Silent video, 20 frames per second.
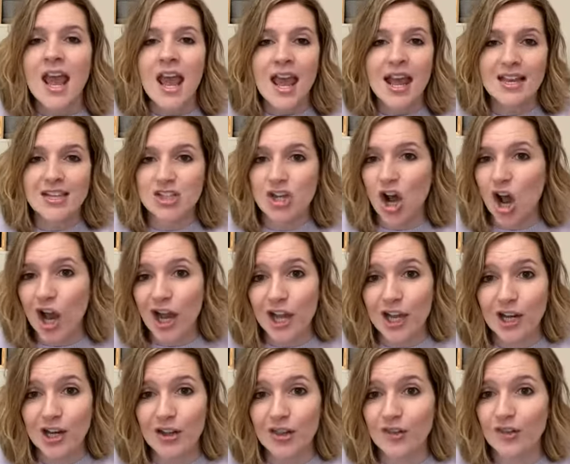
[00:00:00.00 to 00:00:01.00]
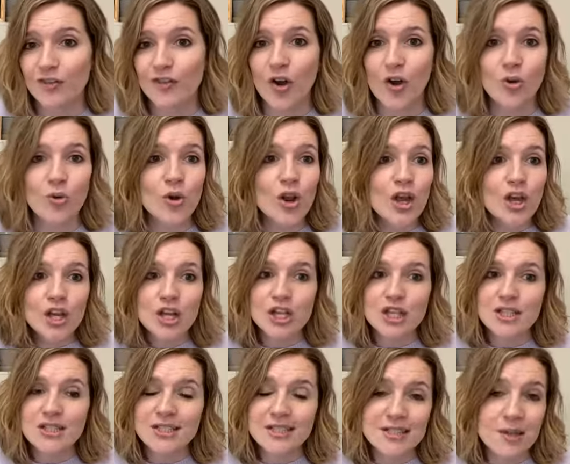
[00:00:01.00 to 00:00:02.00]
and talking on the phone
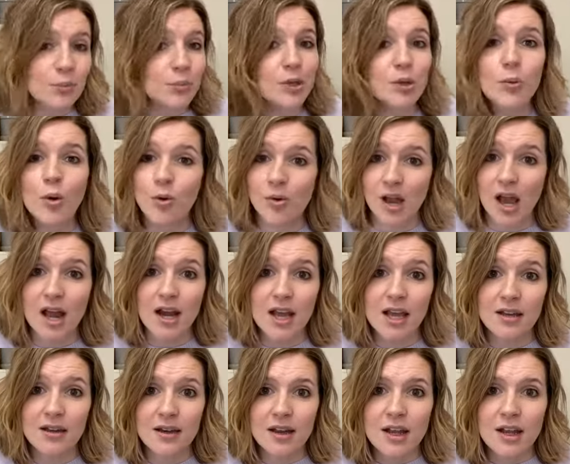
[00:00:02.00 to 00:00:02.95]
simply won't cut it.